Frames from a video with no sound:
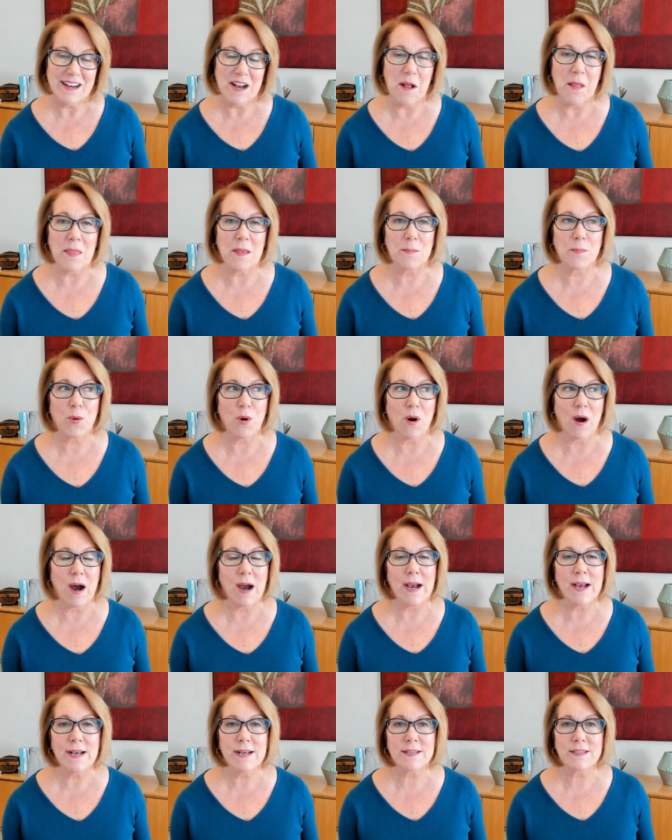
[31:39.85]
And the
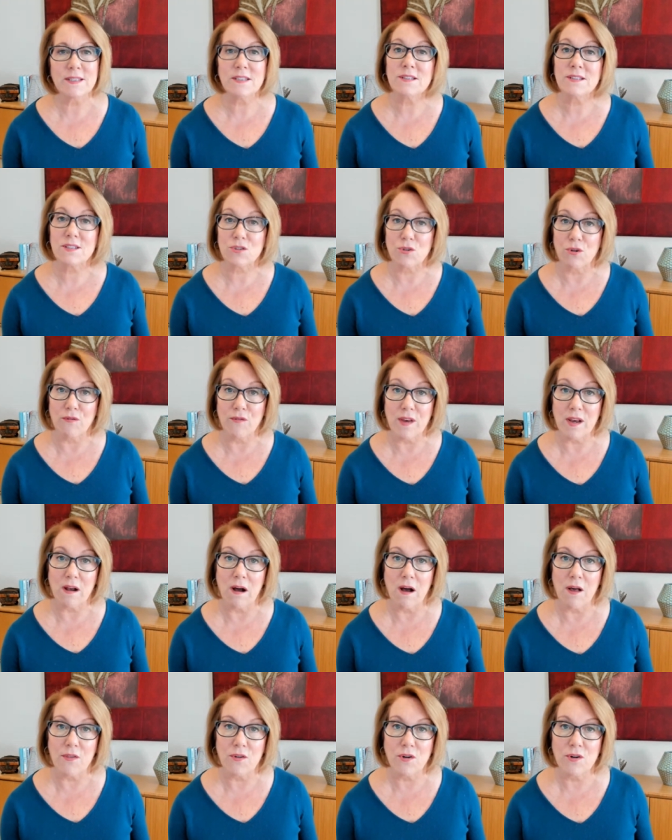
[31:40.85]
prize is serving
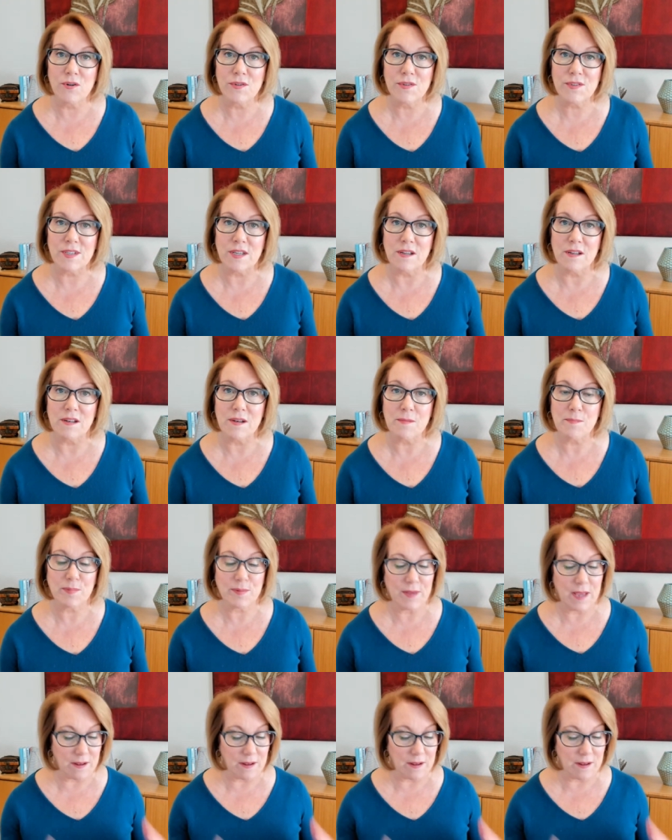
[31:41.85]
others and